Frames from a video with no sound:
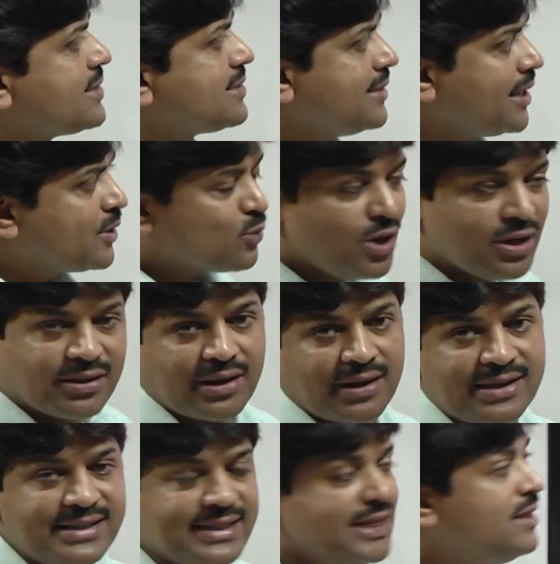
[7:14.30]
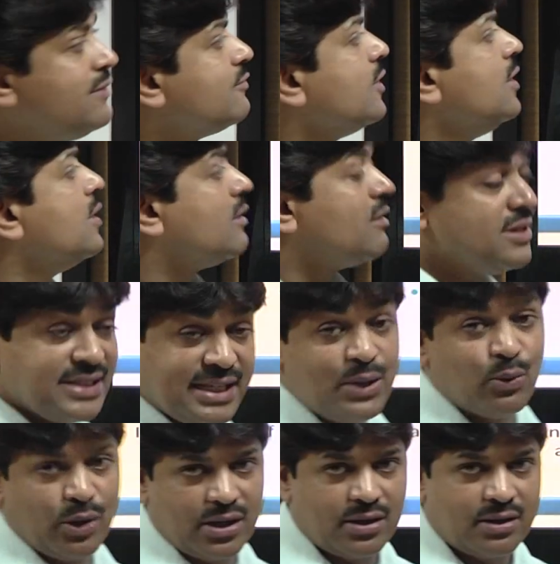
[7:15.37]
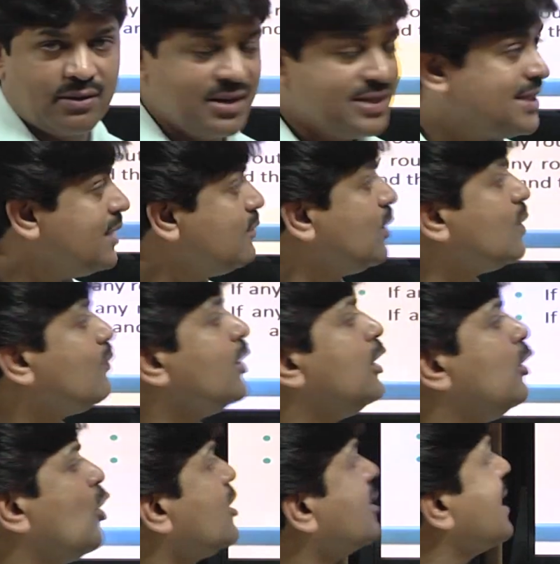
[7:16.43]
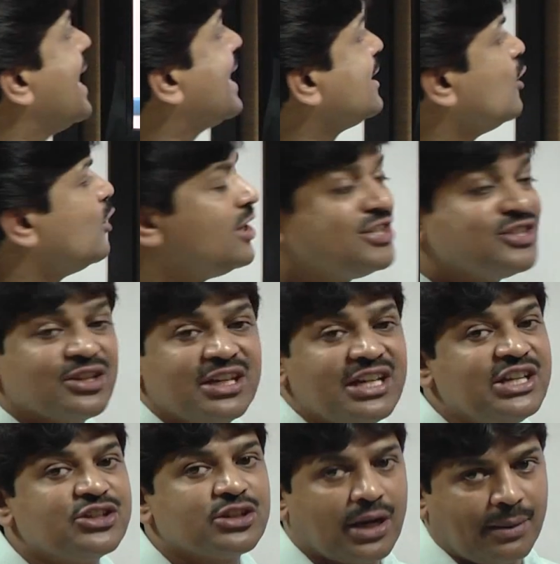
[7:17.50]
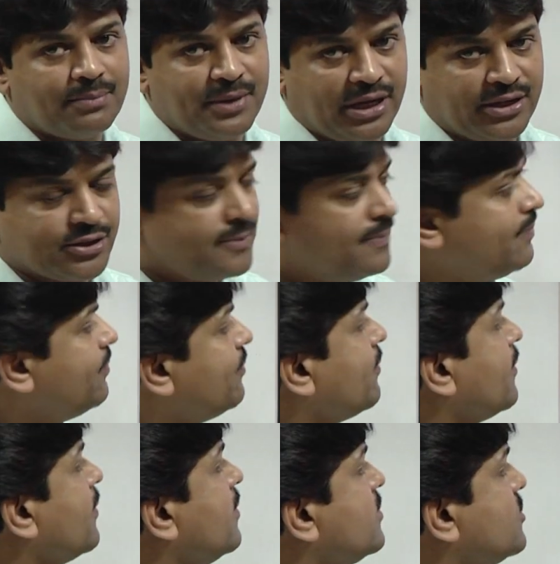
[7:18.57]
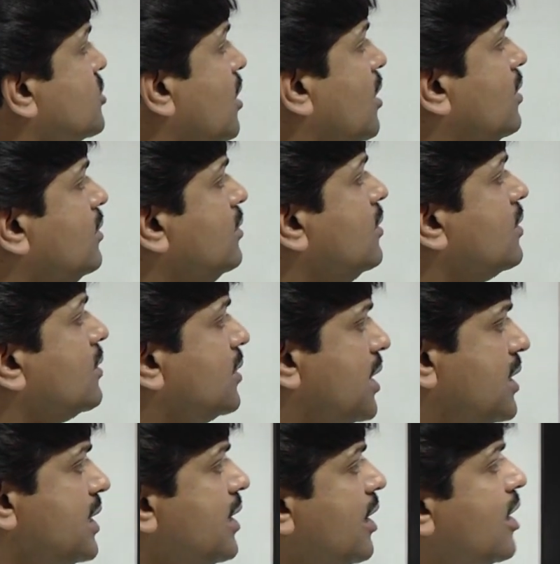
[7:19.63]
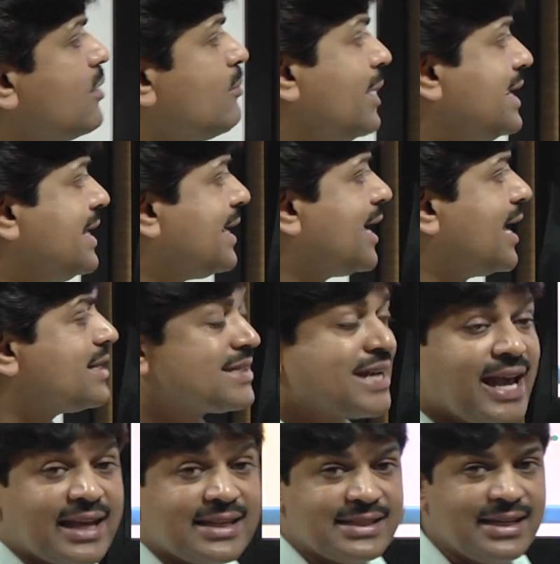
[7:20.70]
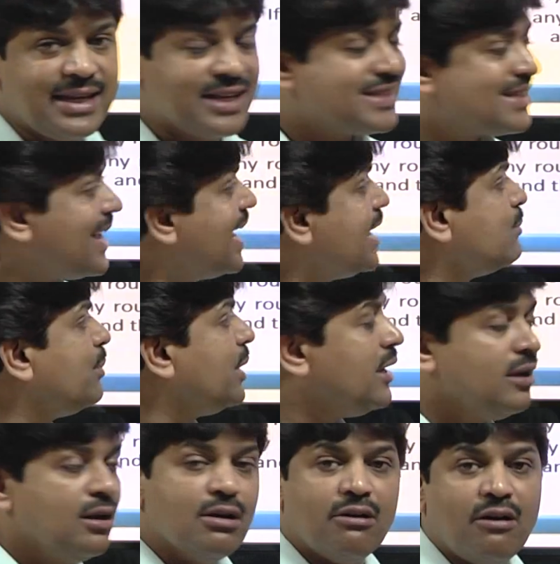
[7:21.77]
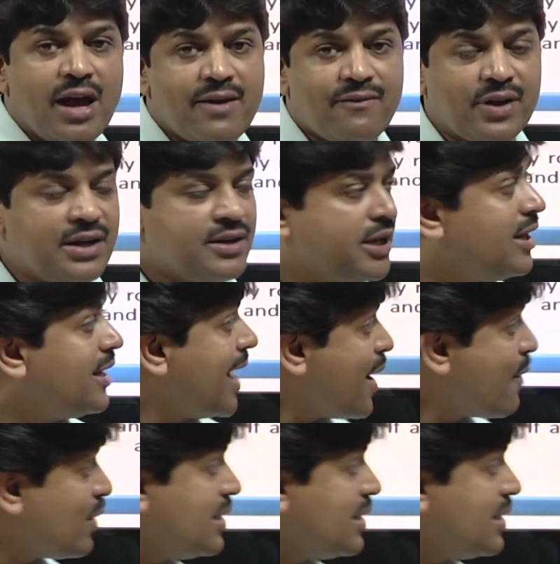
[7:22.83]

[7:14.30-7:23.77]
network, the receiver will not acknowledge each update. So the DR multicast a CSNP in every